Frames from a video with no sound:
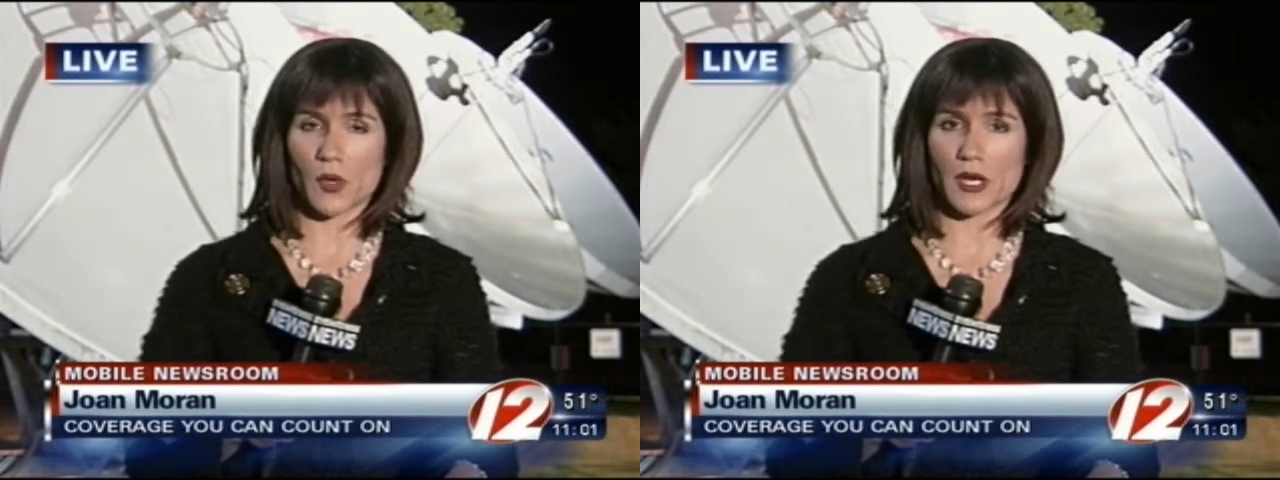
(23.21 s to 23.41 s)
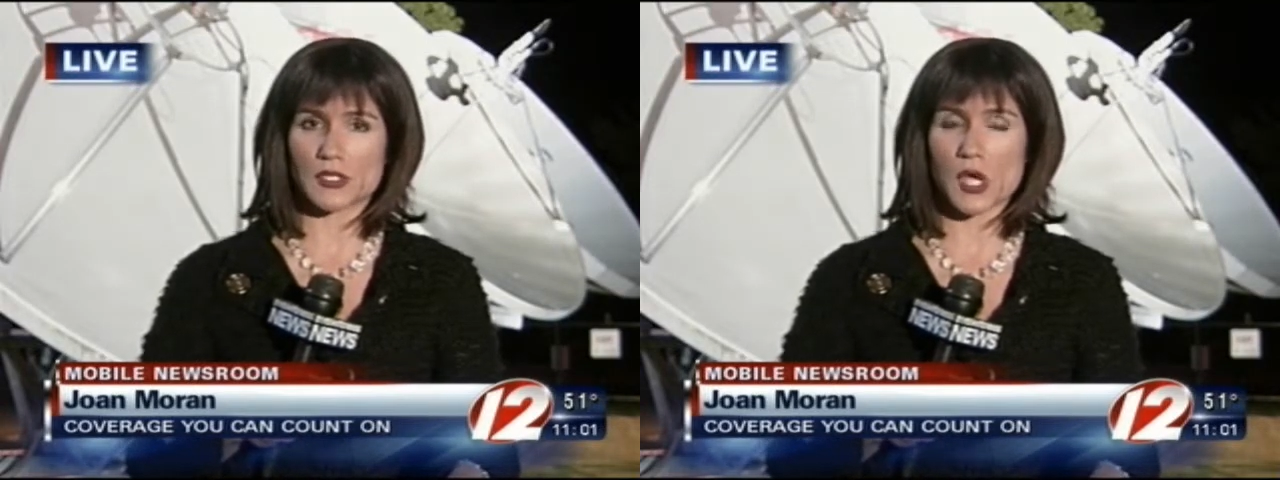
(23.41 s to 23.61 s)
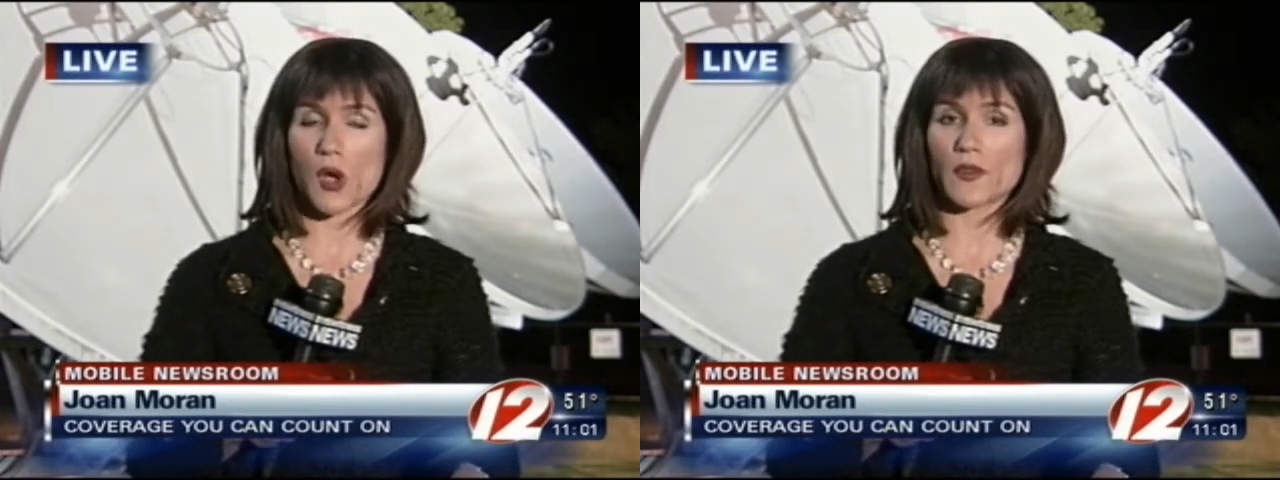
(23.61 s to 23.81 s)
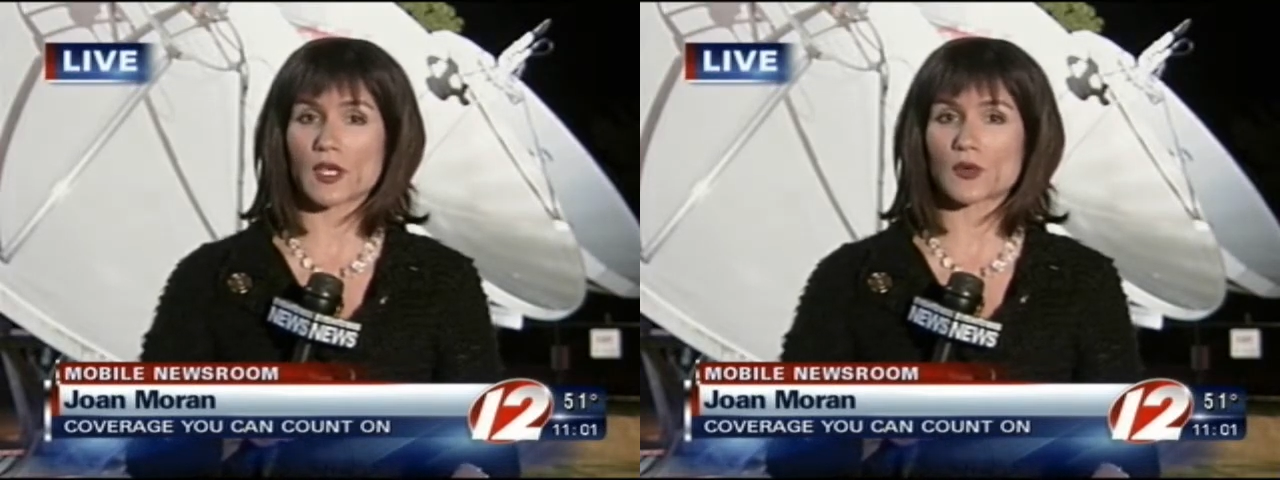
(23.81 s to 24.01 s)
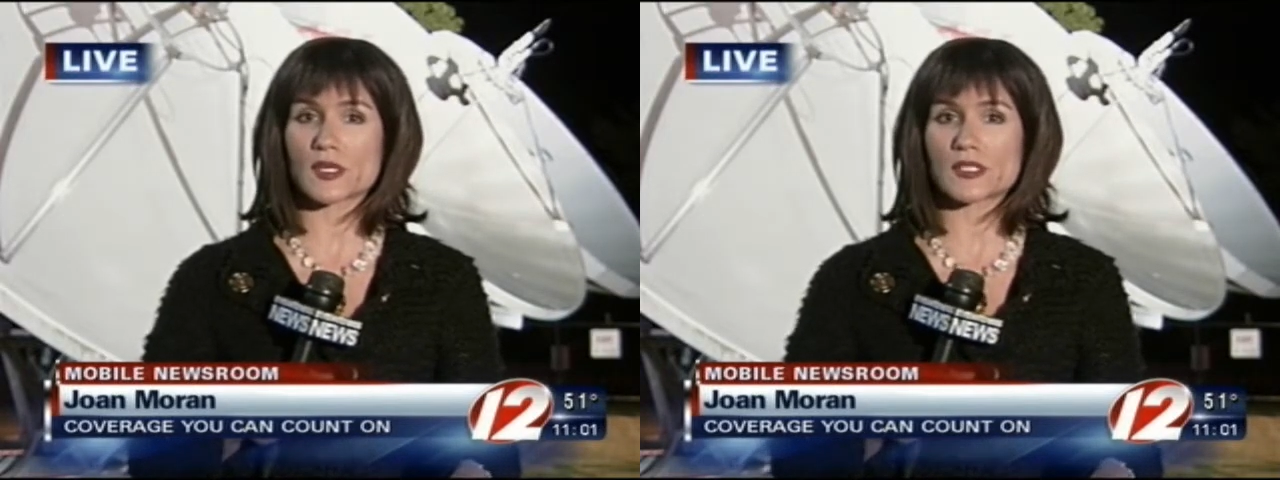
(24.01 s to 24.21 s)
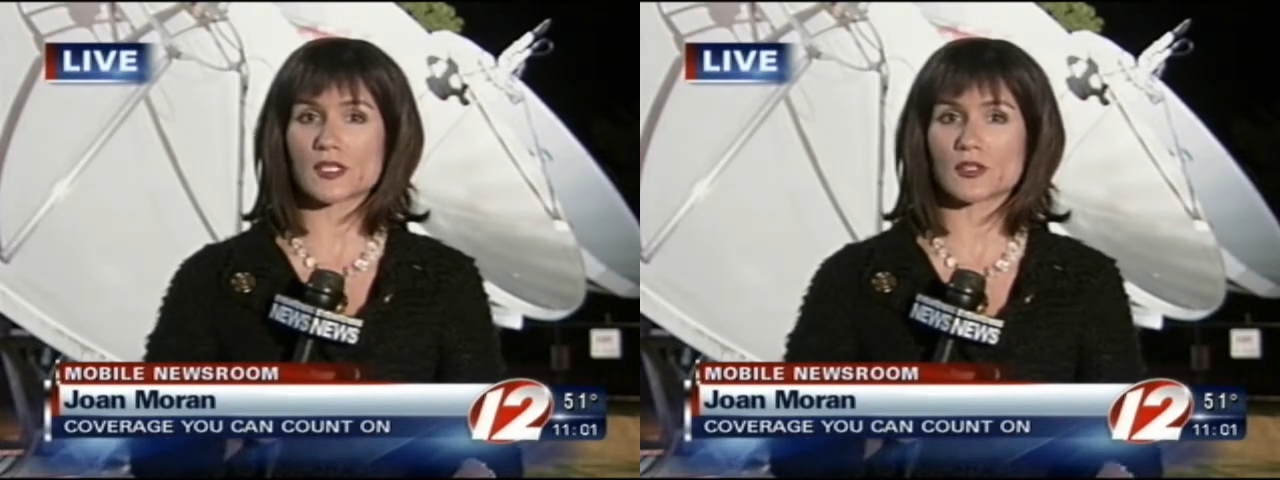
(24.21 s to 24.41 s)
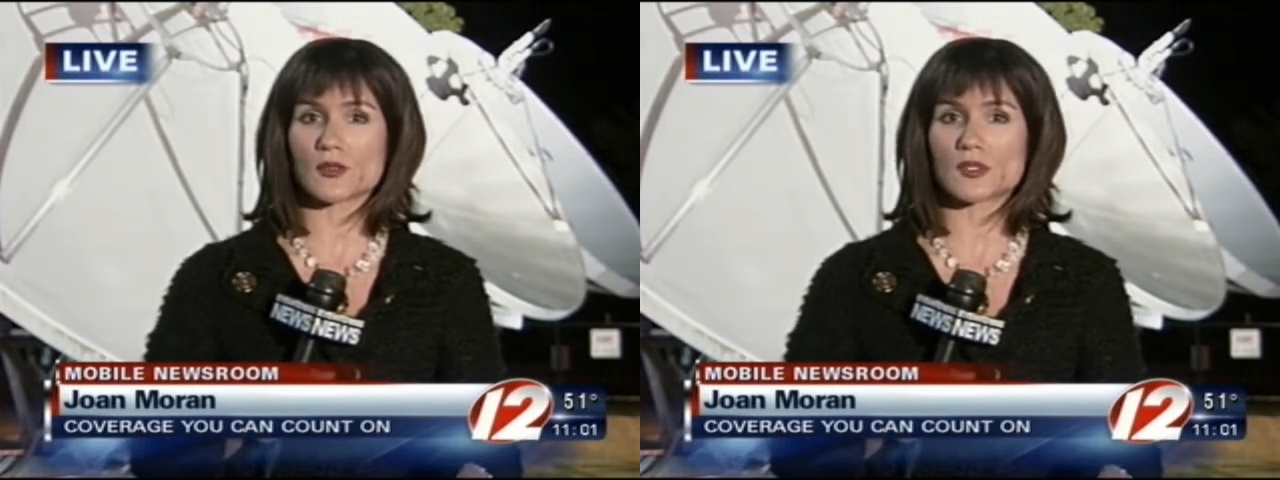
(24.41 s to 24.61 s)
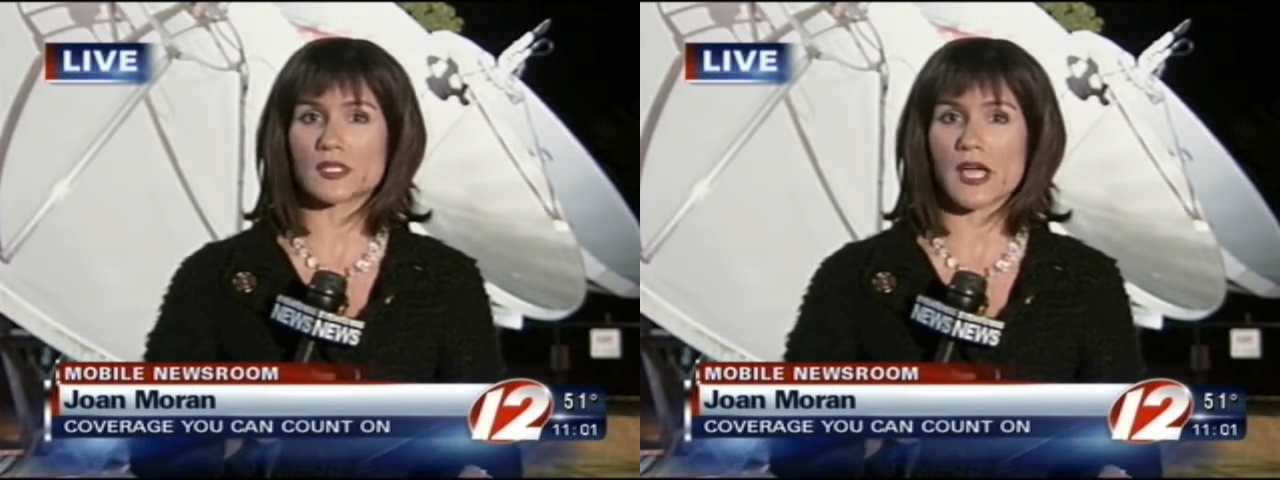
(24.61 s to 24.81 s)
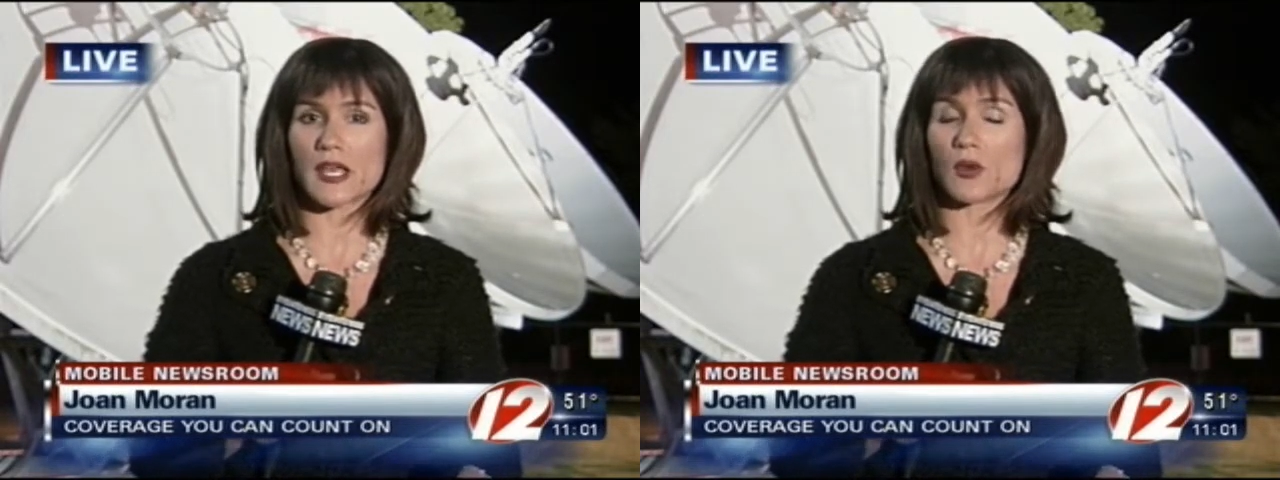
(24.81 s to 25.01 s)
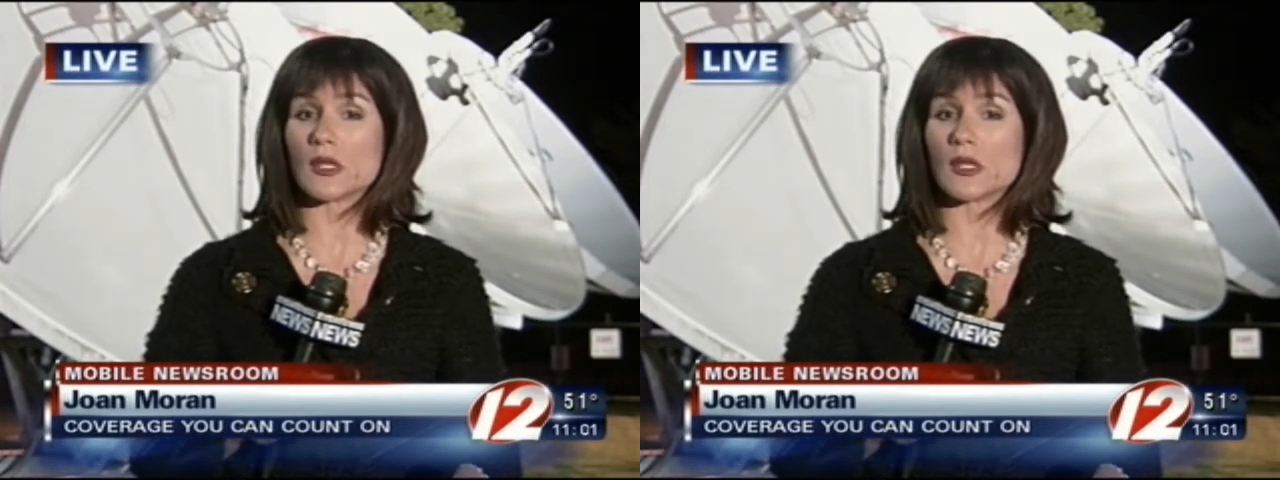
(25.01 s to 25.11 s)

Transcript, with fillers: We are told that Krista Luciano